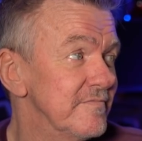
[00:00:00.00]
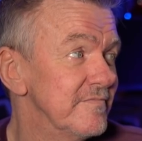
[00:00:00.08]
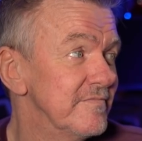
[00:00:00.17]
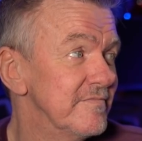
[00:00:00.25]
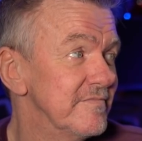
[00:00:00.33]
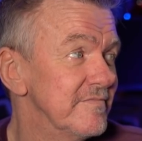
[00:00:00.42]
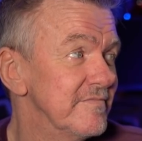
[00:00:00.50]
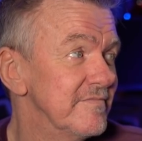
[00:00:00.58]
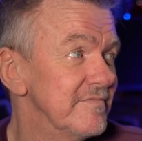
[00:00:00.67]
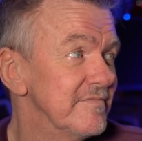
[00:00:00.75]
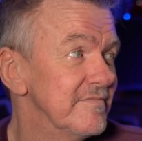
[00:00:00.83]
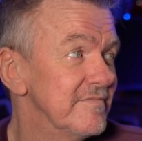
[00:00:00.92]

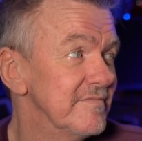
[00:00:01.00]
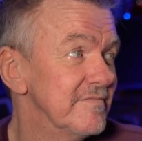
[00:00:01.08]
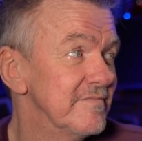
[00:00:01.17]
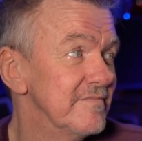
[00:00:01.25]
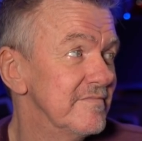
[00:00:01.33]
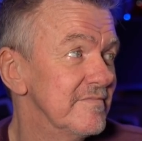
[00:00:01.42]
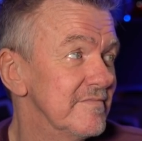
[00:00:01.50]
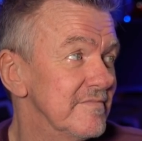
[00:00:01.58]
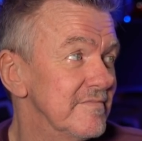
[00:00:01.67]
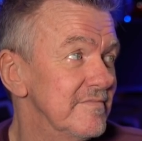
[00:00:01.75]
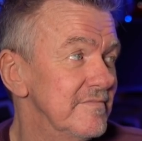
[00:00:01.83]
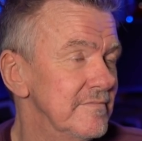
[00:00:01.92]

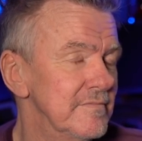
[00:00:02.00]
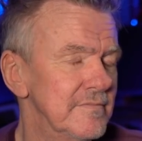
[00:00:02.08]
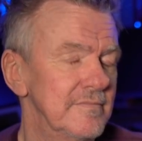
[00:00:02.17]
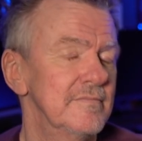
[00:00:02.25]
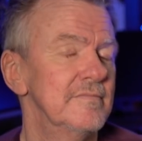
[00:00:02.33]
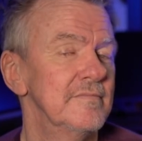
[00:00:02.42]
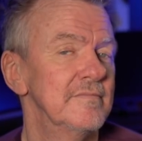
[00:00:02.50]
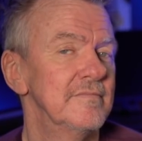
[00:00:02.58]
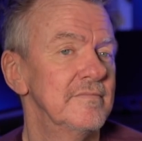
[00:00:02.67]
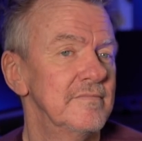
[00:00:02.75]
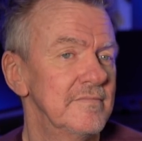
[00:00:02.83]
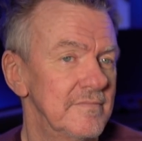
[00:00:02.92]

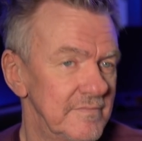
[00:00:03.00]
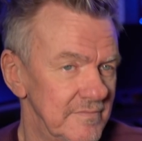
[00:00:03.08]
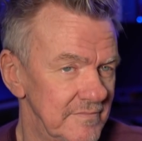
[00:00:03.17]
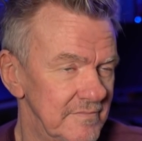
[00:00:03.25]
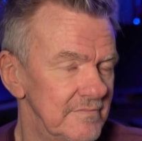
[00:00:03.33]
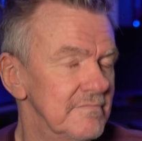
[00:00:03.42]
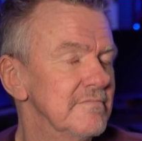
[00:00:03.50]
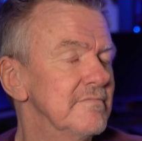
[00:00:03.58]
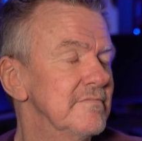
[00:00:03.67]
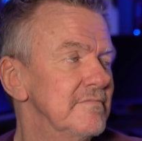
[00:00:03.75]
No words are spoken by the person on screen.